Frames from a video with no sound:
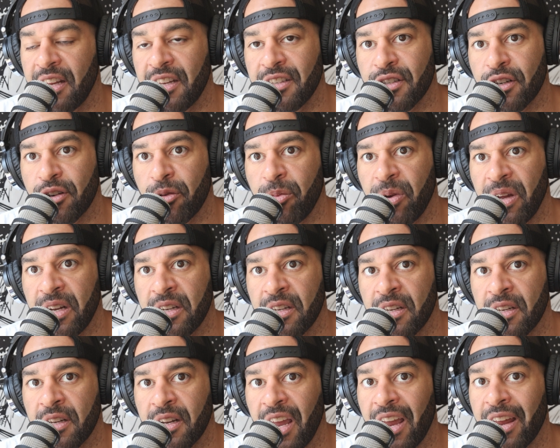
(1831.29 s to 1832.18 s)
and
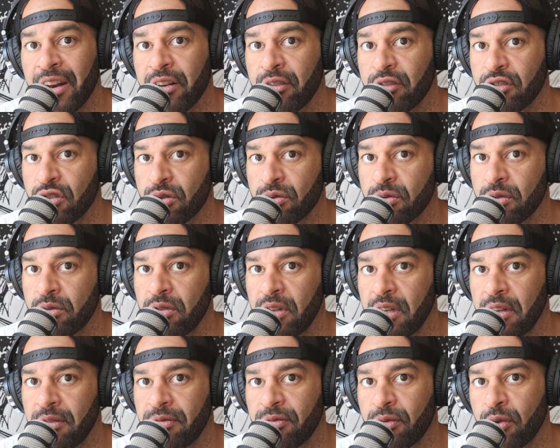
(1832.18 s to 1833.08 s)
interdependent and
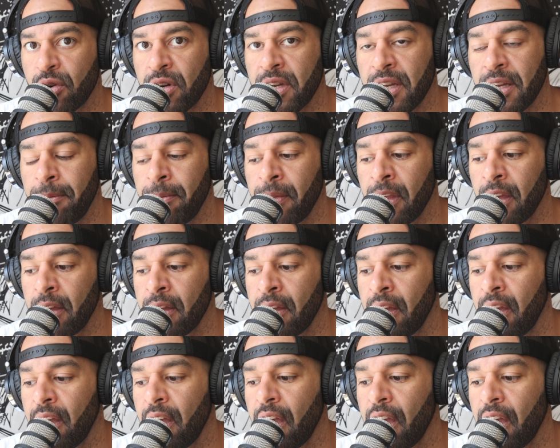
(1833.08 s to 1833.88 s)
truly free,